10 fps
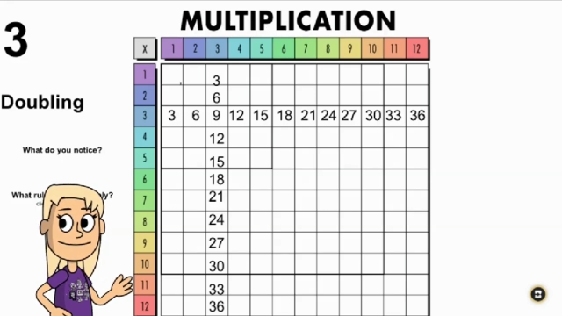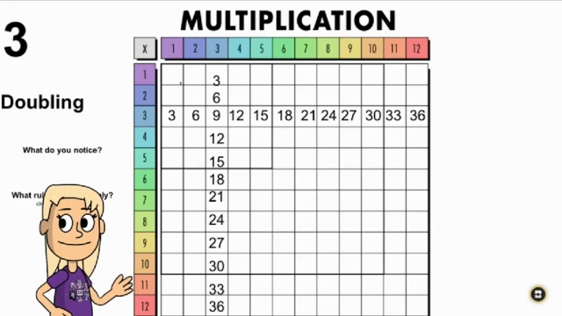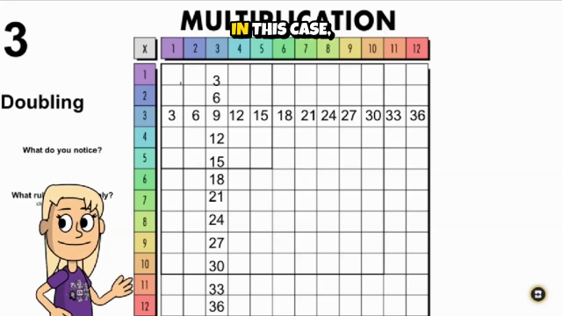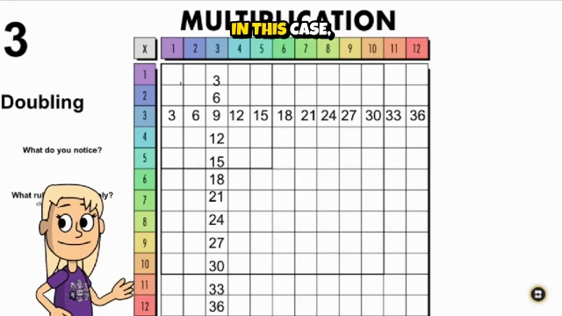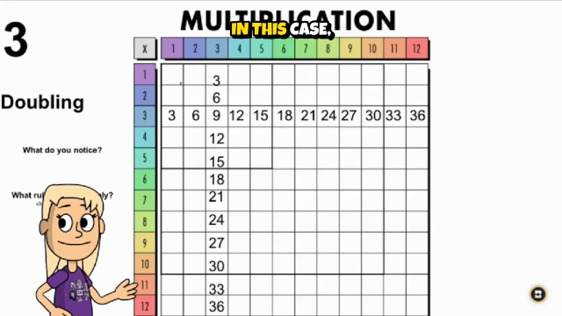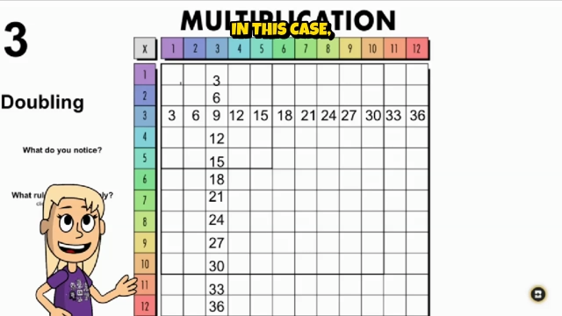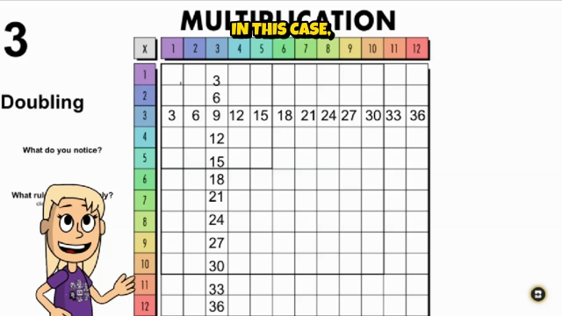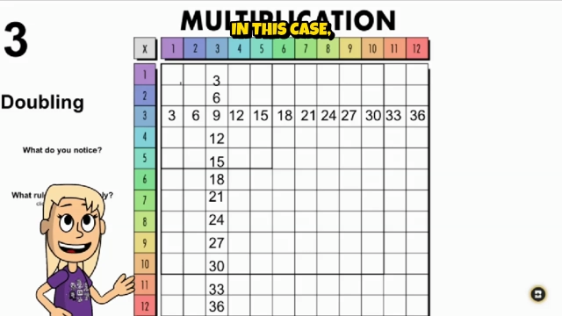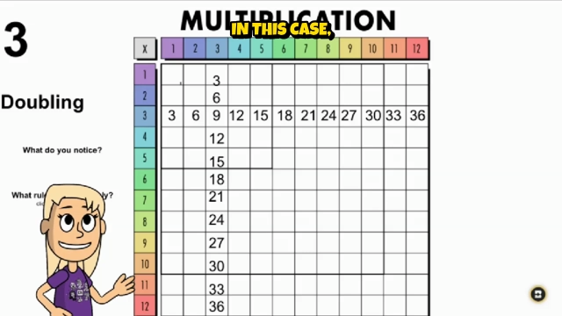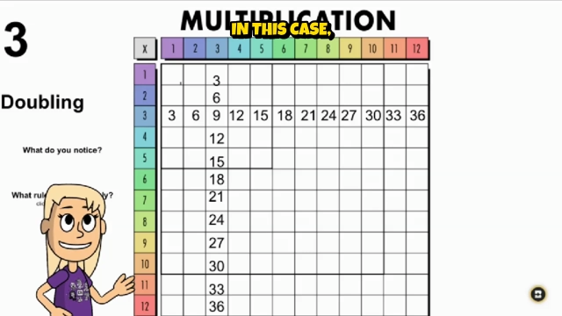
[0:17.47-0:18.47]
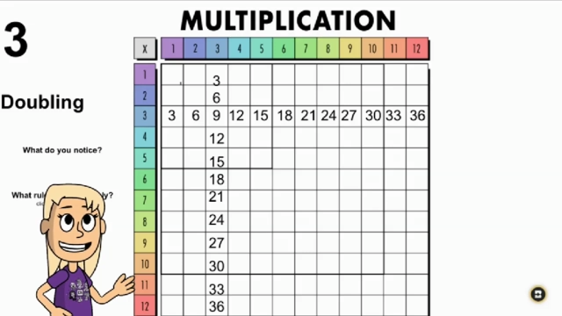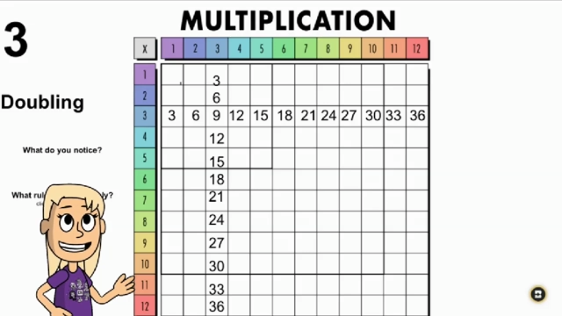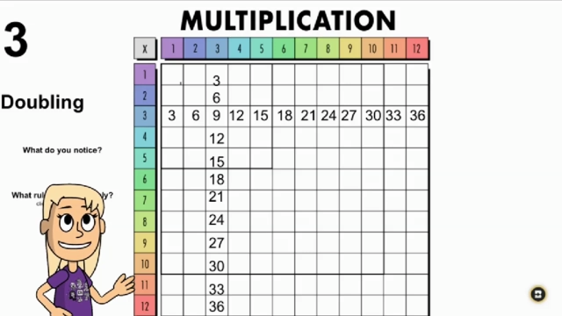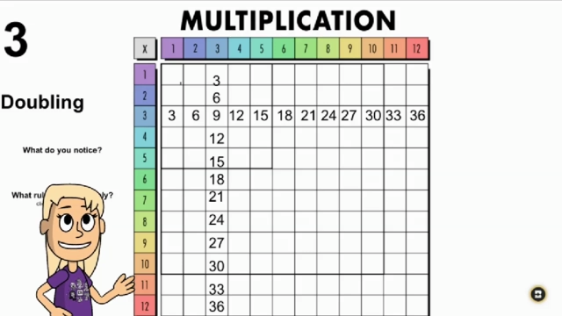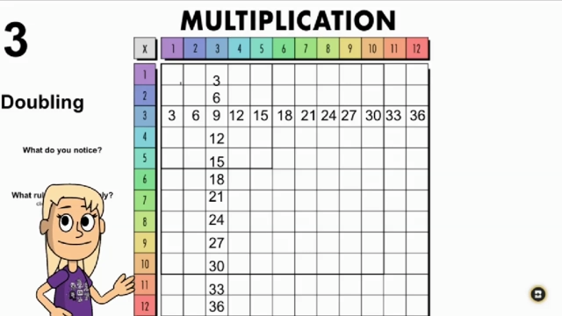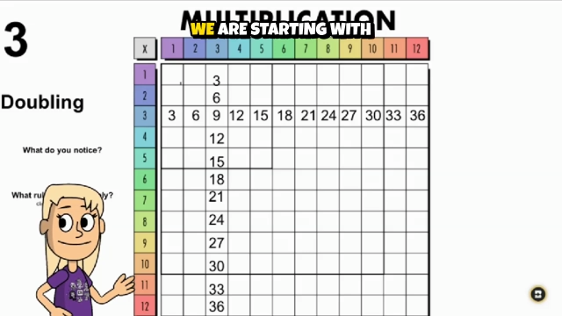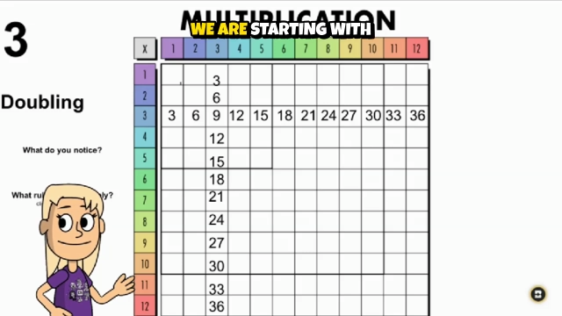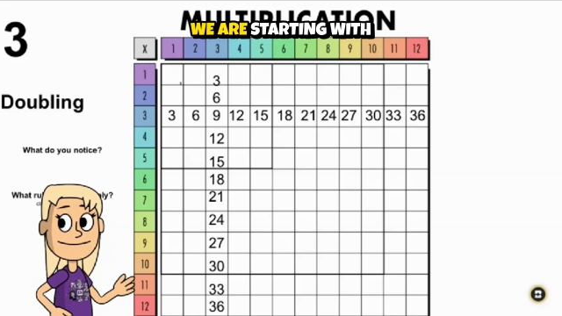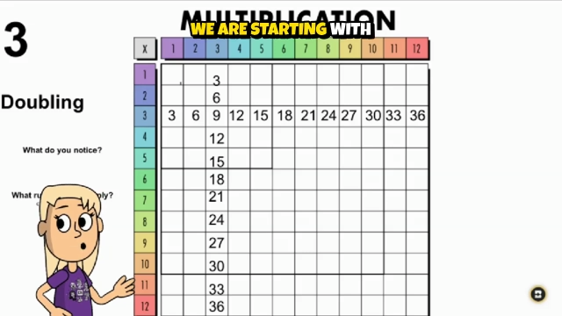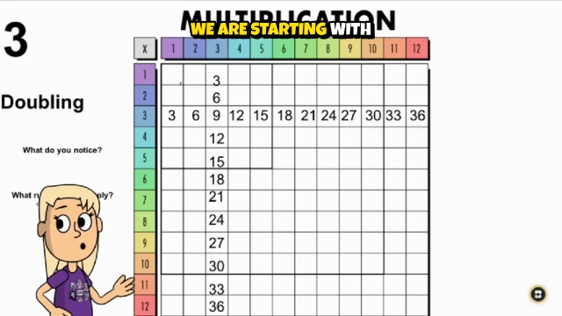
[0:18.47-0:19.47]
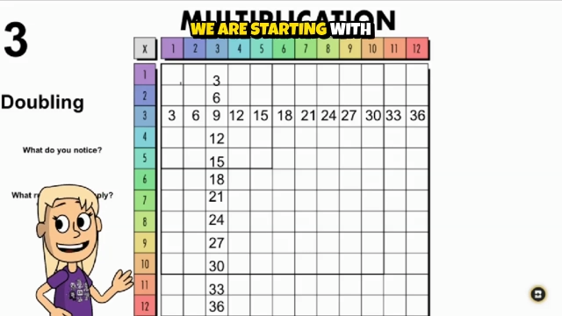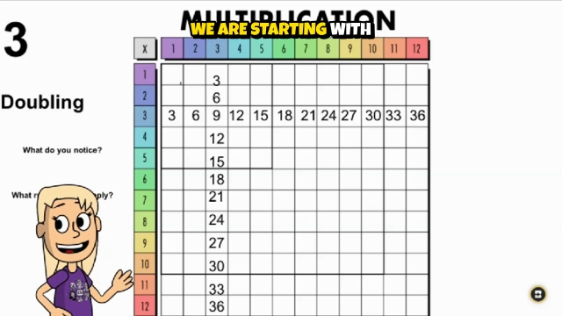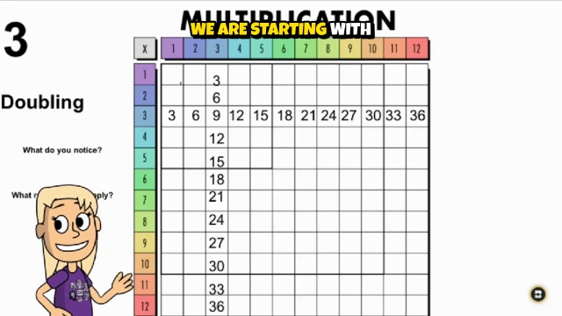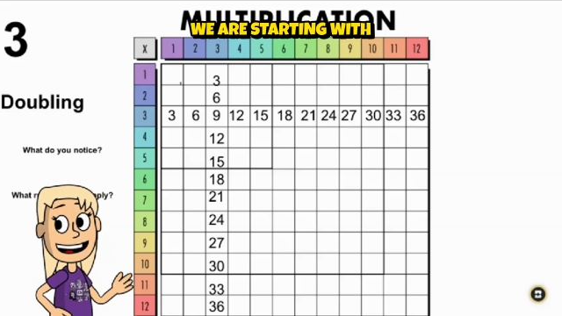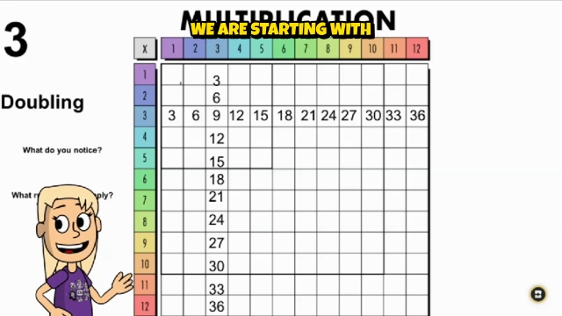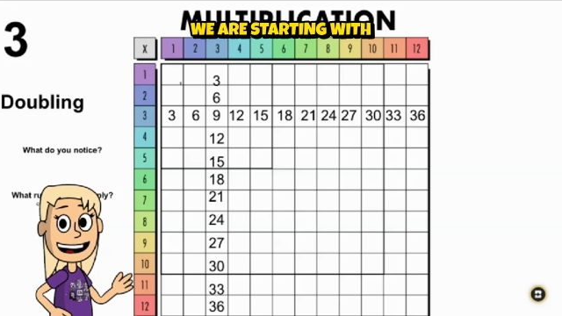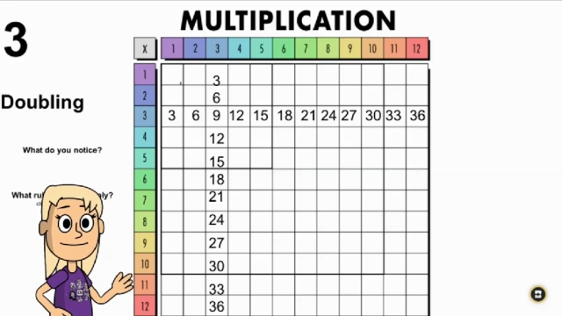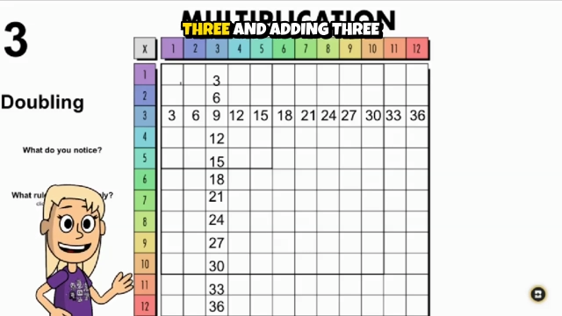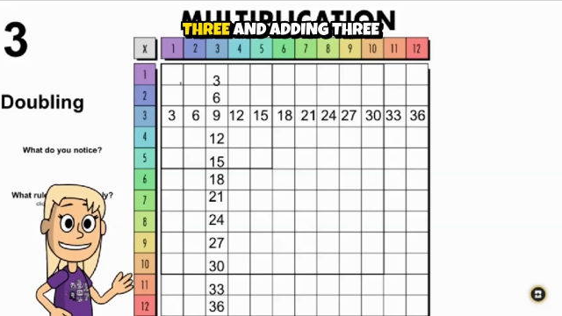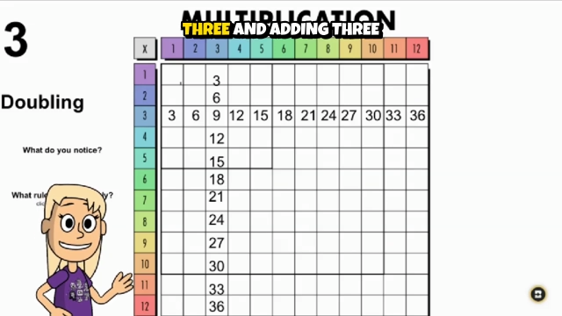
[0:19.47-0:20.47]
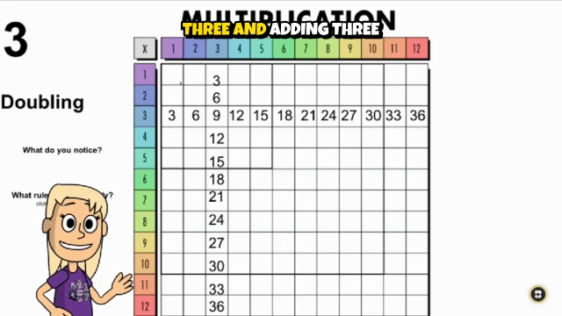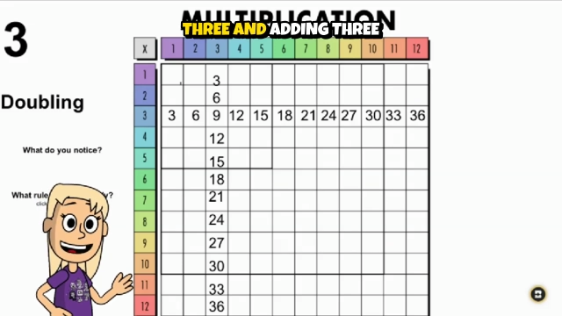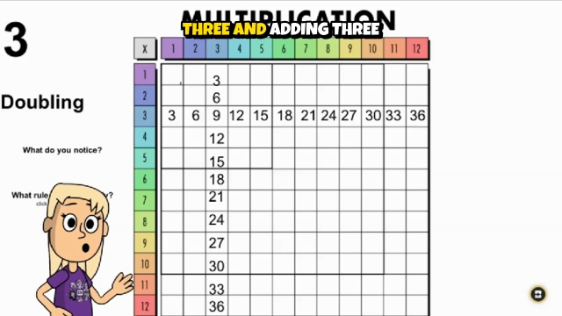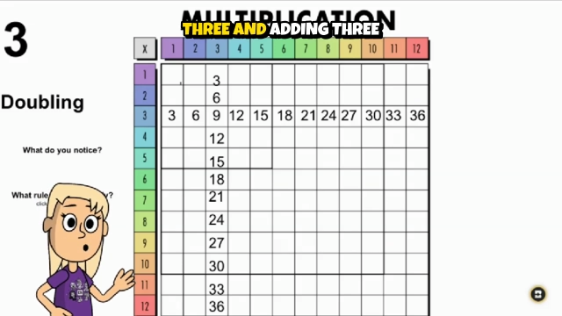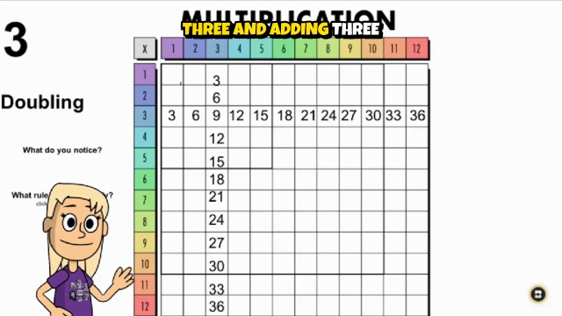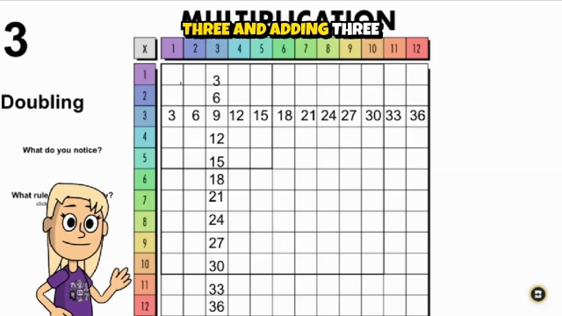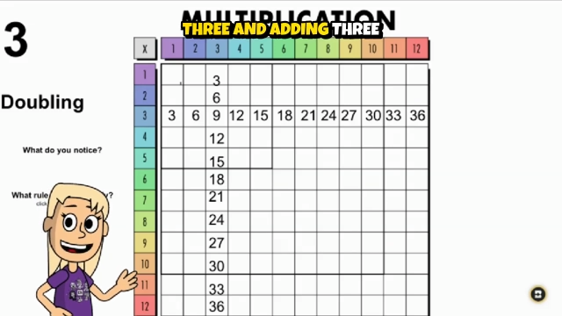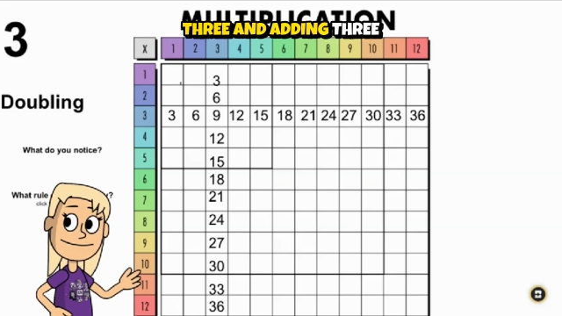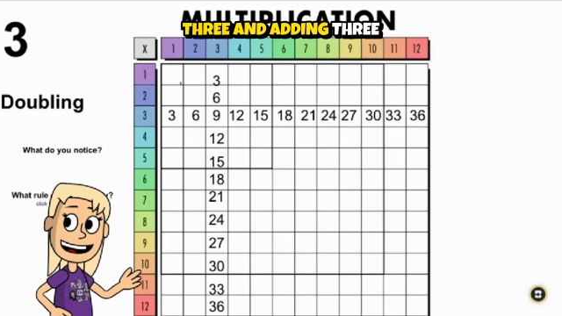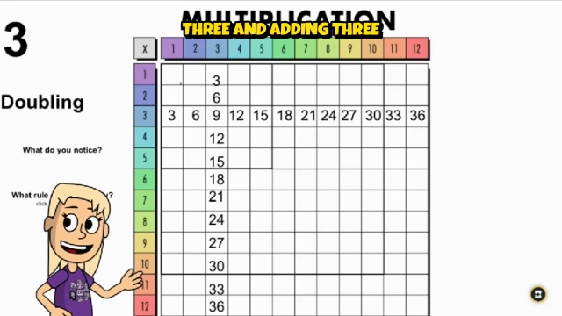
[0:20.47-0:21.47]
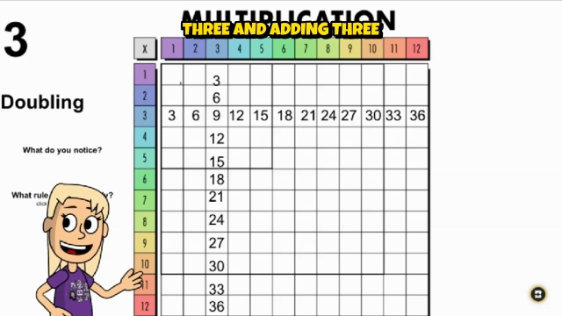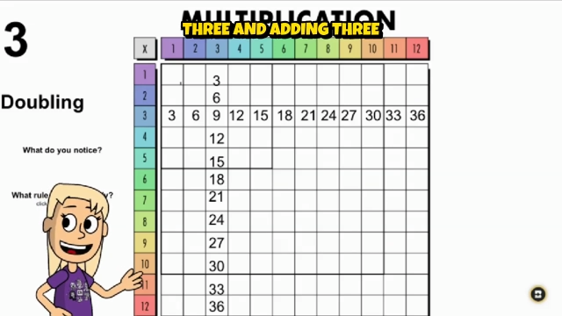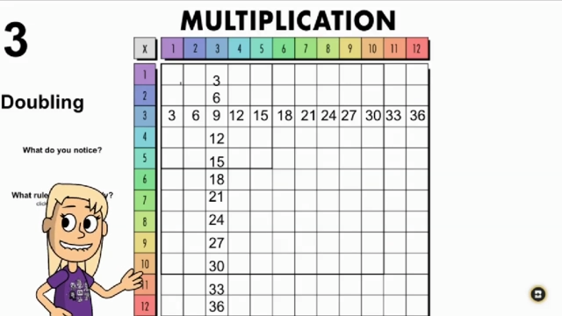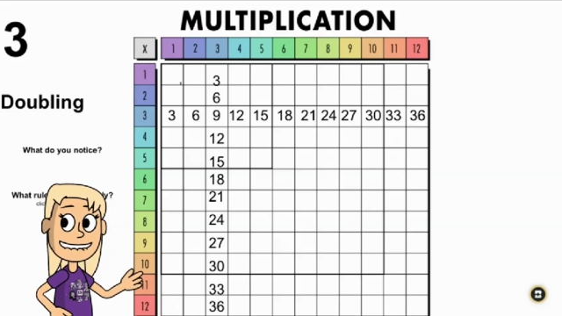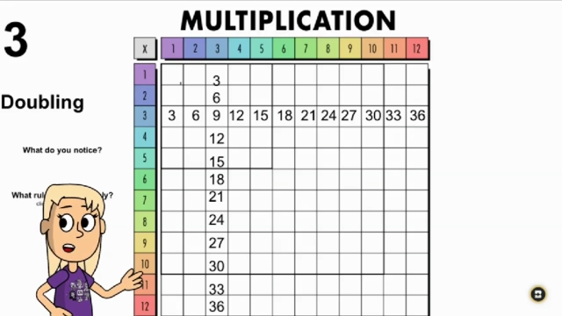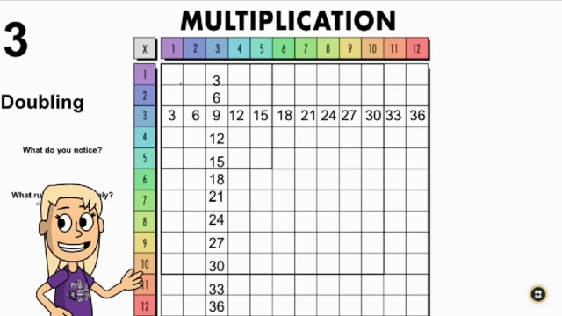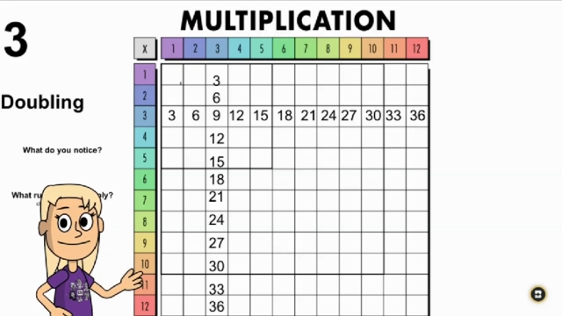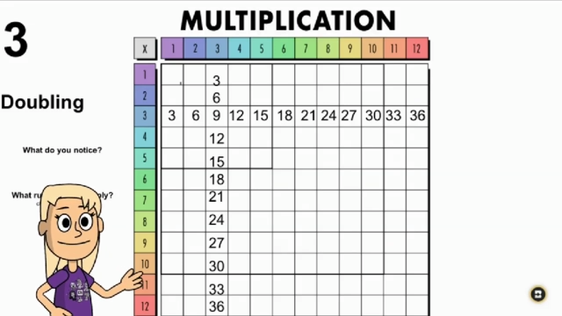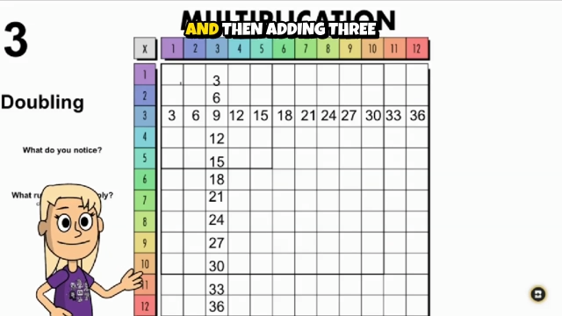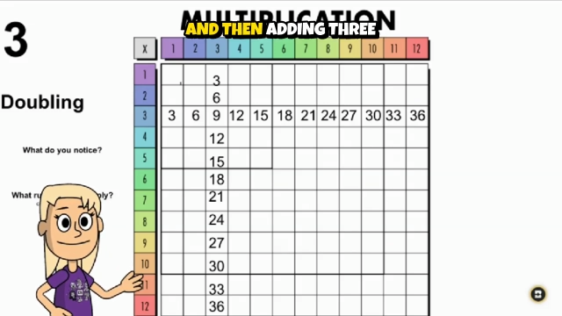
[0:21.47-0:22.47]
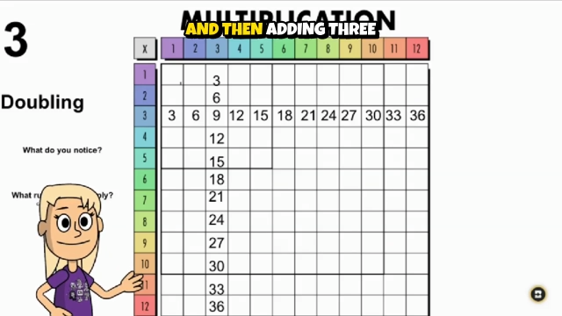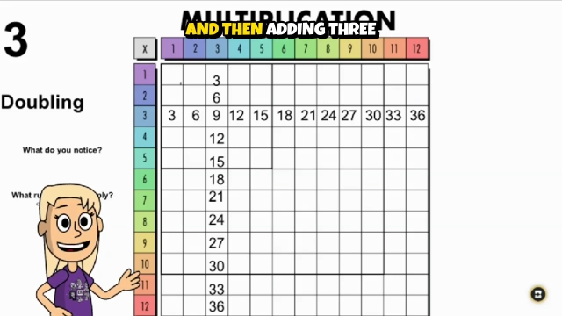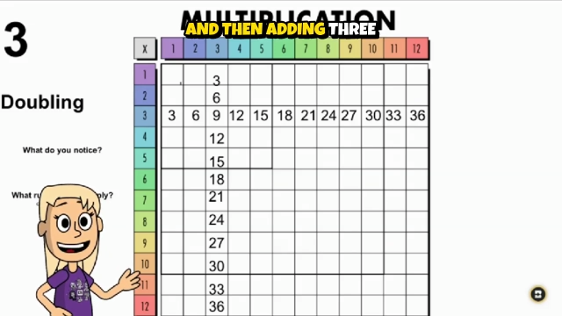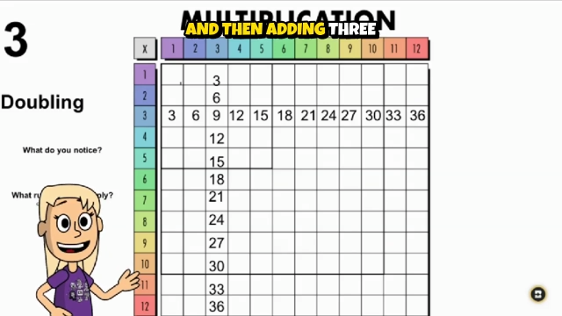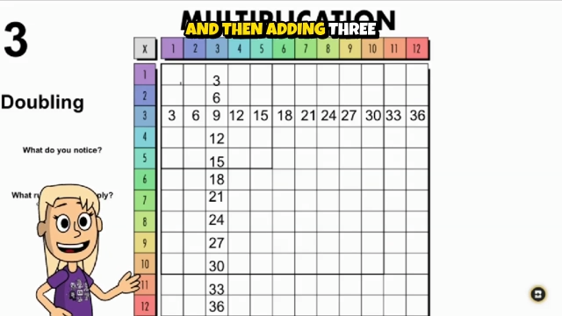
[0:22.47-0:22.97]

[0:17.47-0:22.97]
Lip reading: [unreadable: no face in view]